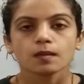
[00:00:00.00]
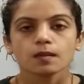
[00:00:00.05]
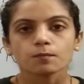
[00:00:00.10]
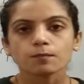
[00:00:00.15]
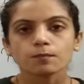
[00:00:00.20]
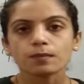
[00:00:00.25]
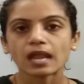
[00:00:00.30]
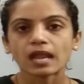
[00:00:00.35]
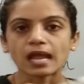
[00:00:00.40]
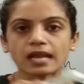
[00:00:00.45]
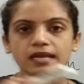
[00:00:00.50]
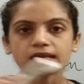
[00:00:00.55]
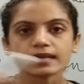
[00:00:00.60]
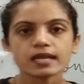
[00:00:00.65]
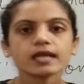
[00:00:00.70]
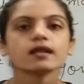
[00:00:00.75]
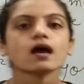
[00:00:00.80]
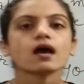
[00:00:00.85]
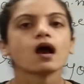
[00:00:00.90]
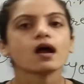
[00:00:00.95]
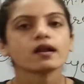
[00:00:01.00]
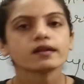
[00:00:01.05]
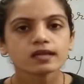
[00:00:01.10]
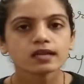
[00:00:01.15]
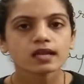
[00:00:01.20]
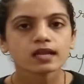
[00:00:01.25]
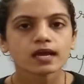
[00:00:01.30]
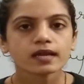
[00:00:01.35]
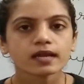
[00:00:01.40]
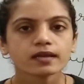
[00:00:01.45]
Blended,
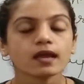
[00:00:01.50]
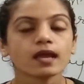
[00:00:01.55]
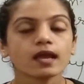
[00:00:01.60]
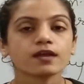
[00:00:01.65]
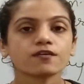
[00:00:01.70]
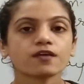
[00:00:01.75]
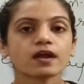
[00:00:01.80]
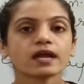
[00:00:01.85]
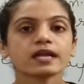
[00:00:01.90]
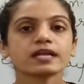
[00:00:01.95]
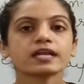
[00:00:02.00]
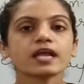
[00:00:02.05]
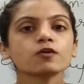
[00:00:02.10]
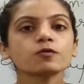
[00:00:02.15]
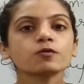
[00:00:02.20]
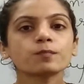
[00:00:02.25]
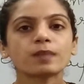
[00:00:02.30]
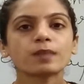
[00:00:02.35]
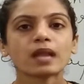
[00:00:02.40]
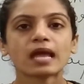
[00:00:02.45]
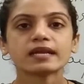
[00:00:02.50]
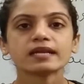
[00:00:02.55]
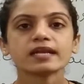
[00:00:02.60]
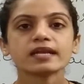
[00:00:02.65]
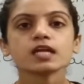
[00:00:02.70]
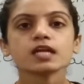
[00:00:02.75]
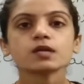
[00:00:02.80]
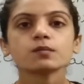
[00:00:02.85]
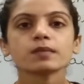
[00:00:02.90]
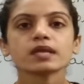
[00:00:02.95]
underline and write down
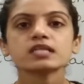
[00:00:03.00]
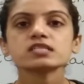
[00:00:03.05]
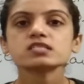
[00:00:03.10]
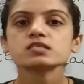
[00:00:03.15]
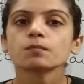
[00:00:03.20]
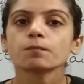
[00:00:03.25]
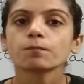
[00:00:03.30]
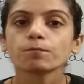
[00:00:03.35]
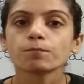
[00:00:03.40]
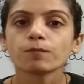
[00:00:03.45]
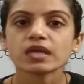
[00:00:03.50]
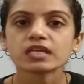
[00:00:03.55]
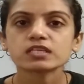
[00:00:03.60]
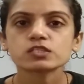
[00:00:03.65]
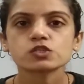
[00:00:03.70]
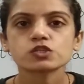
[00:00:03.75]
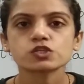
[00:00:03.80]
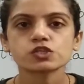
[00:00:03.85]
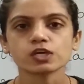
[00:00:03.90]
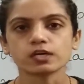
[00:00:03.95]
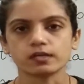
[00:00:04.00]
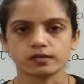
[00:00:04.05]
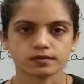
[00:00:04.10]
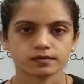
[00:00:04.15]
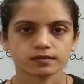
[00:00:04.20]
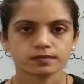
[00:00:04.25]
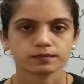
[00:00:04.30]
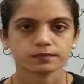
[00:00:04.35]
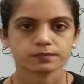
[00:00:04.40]
blended means mixture.